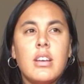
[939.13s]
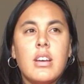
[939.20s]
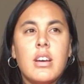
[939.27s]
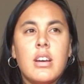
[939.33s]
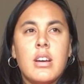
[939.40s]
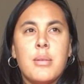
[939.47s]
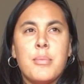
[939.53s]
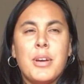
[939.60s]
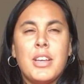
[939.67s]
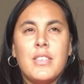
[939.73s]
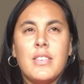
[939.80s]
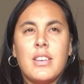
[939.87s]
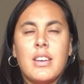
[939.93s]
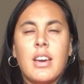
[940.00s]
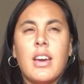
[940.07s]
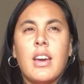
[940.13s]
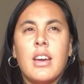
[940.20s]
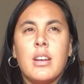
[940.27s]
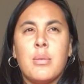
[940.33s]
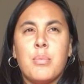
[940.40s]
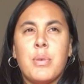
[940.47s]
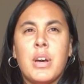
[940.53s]
I think I
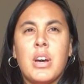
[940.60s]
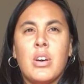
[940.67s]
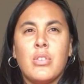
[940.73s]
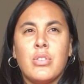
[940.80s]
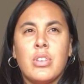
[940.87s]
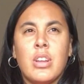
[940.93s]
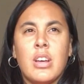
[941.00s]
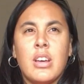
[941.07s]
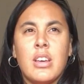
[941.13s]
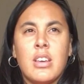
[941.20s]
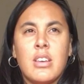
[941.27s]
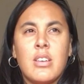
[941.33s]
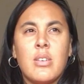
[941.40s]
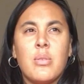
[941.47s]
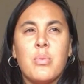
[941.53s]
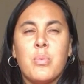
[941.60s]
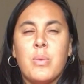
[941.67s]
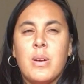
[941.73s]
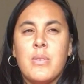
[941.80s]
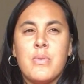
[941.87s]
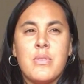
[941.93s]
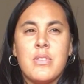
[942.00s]
had about like
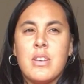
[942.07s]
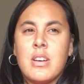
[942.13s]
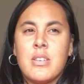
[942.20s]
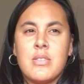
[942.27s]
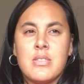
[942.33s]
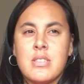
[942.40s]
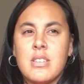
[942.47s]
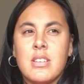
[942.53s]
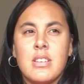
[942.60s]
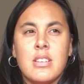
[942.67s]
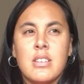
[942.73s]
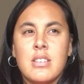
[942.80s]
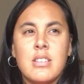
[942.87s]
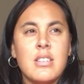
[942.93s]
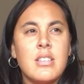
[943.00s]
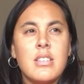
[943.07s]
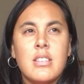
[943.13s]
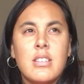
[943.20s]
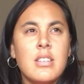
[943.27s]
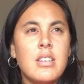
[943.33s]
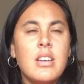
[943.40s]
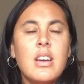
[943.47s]
1,000.
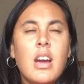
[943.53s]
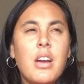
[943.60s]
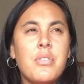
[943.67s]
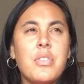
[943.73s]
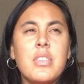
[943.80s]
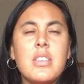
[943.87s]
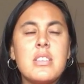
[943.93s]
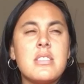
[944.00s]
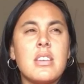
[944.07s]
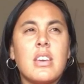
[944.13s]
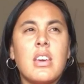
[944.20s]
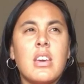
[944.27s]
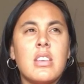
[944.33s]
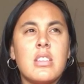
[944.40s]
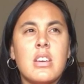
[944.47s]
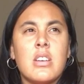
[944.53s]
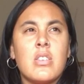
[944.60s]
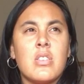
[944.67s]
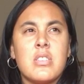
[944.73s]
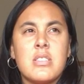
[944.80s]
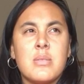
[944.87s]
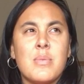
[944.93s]
I think that ticket like
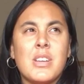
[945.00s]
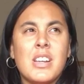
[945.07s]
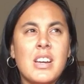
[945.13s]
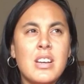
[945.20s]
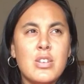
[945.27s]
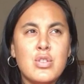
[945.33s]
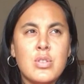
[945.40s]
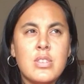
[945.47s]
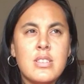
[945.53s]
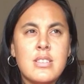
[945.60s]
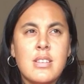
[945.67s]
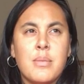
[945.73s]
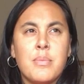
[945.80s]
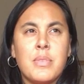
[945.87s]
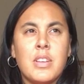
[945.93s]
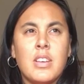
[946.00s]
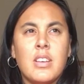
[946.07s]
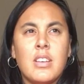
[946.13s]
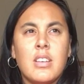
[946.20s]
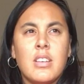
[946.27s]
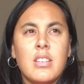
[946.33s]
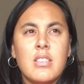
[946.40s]
cost about $100 and
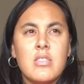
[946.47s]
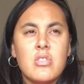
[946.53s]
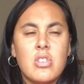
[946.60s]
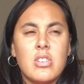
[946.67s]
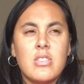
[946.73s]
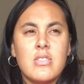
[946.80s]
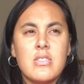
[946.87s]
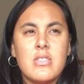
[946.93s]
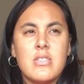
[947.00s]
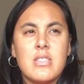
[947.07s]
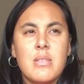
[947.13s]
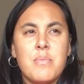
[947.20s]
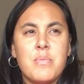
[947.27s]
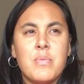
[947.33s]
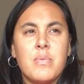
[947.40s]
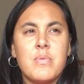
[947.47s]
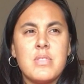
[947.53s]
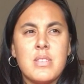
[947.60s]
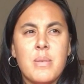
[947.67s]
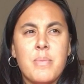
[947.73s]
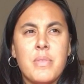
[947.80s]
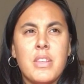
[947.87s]
something or
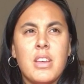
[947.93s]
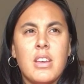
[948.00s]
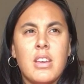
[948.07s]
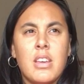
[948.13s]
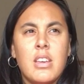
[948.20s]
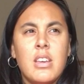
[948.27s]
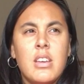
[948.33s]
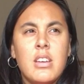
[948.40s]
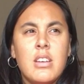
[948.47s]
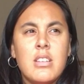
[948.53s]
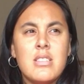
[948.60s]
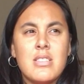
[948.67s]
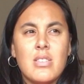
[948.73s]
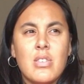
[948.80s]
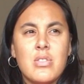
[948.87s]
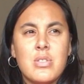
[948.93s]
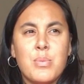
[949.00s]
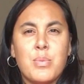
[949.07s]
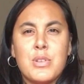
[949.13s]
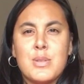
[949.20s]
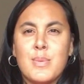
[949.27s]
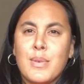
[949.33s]
something to go to
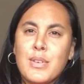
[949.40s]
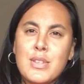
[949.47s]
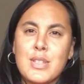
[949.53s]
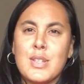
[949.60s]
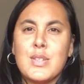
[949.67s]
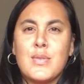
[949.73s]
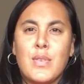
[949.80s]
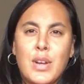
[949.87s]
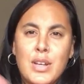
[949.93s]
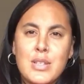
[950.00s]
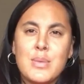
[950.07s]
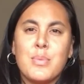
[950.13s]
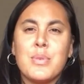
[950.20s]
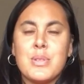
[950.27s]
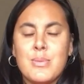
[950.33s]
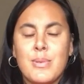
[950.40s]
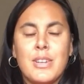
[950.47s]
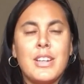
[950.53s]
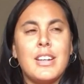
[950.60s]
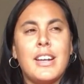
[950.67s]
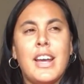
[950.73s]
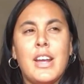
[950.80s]
Brisbane, because I was flying to Brisbane,
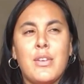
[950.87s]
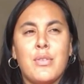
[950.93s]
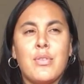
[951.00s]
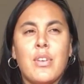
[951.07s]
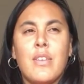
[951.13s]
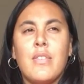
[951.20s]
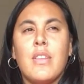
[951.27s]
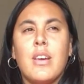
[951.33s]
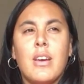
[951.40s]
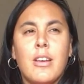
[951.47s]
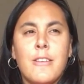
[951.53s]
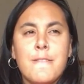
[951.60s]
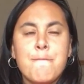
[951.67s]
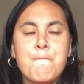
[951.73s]
and I had a friend there